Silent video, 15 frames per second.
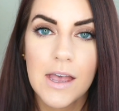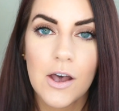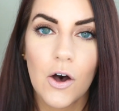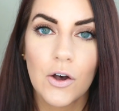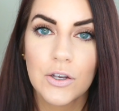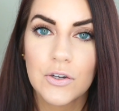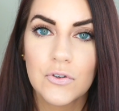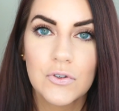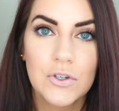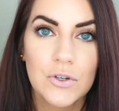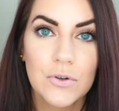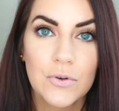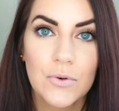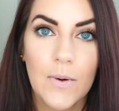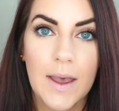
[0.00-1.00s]
All you
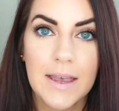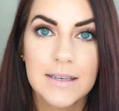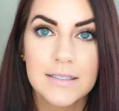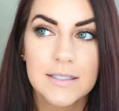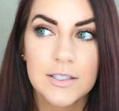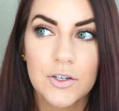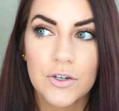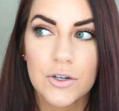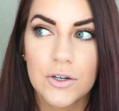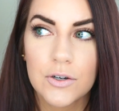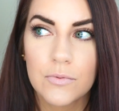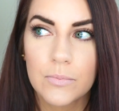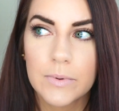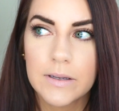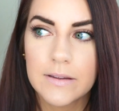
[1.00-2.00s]
do is
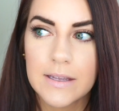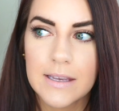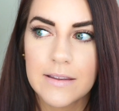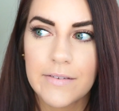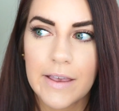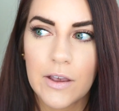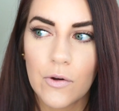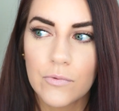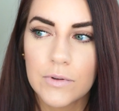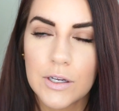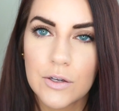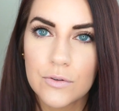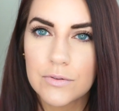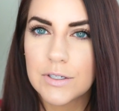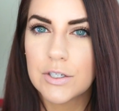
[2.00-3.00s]
you're really like
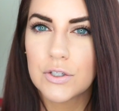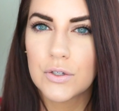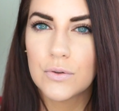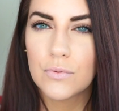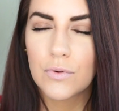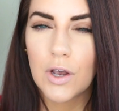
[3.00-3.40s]
only using 2